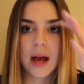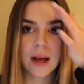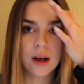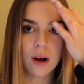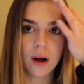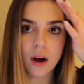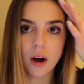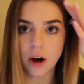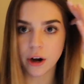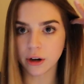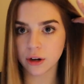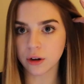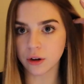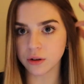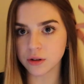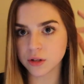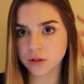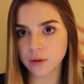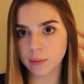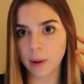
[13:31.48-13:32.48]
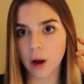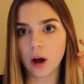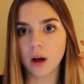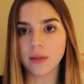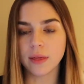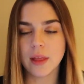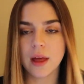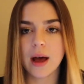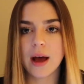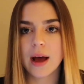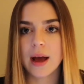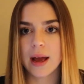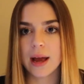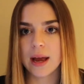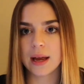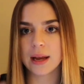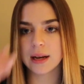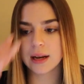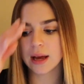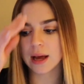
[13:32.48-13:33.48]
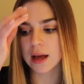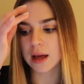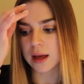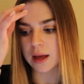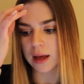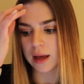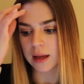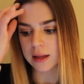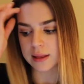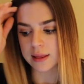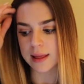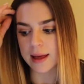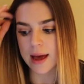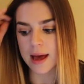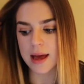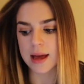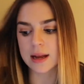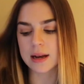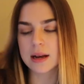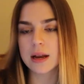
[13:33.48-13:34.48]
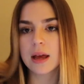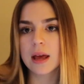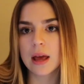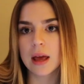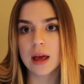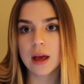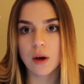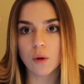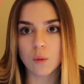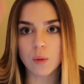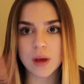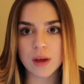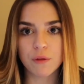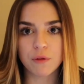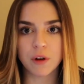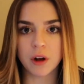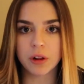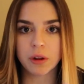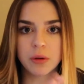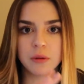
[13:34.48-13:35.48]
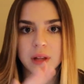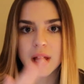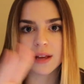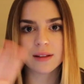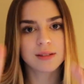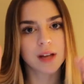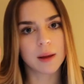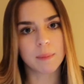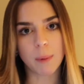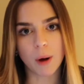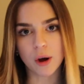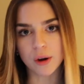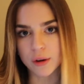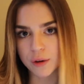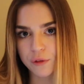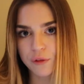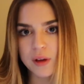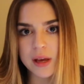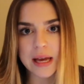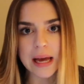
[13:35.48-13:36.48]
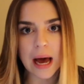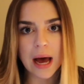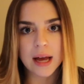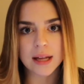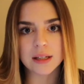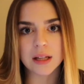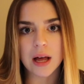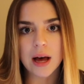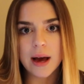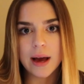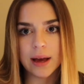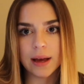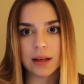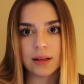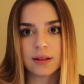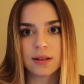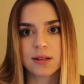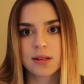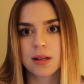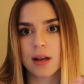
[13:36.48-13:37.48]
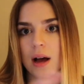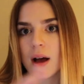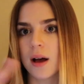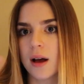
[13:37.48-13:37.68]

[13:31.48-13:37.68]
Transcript: I got articles from online, and then we followed like typography guidelines.